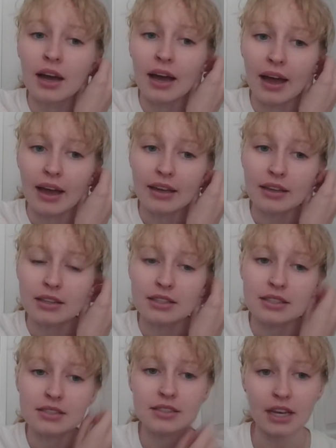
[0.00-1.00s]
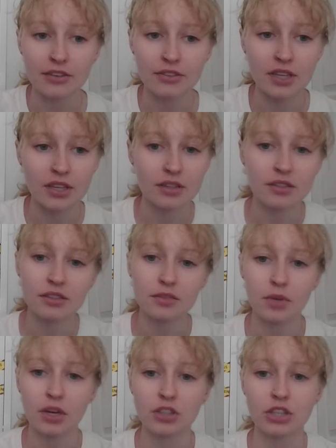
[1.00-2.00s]
Hi, this is Daphne. This is
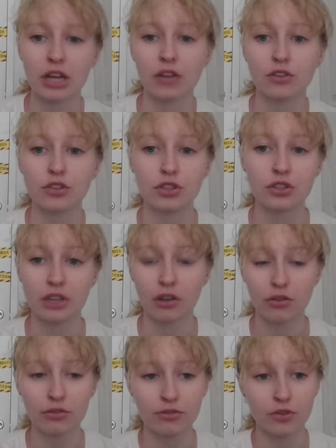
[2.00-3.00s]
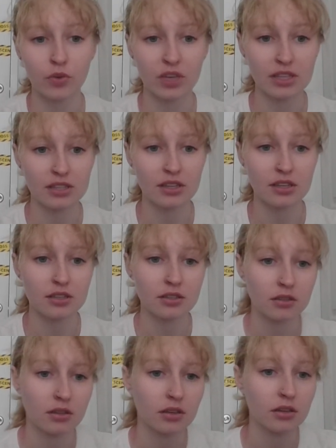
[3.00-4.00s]
my challenge yourself for week
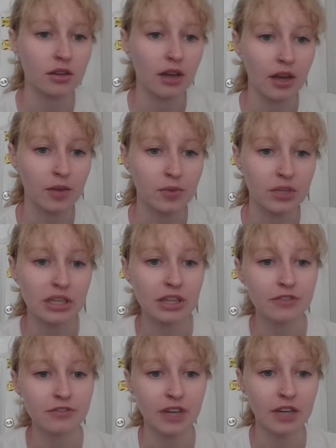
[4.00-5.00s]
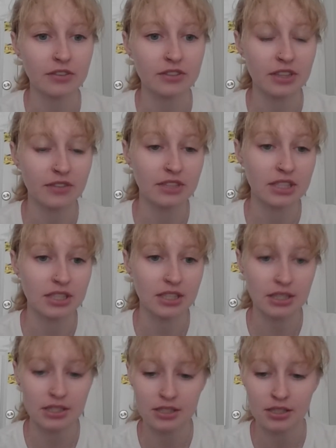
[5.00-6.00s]
6 in IPE
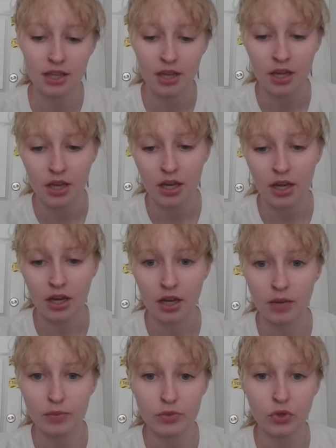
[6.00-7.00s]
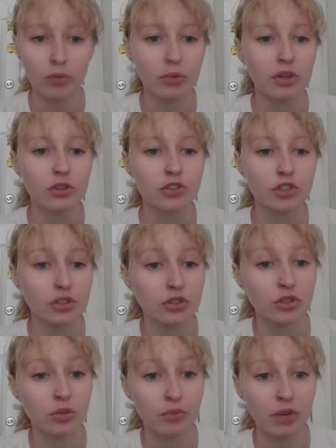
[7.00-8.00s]
576. So I'm gonna just
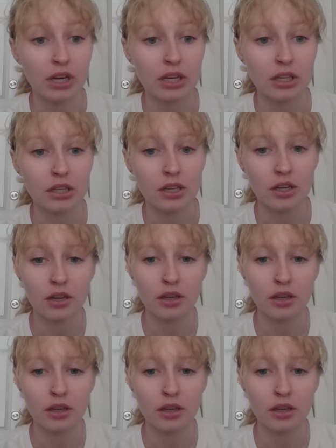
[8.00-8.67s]
jump right in.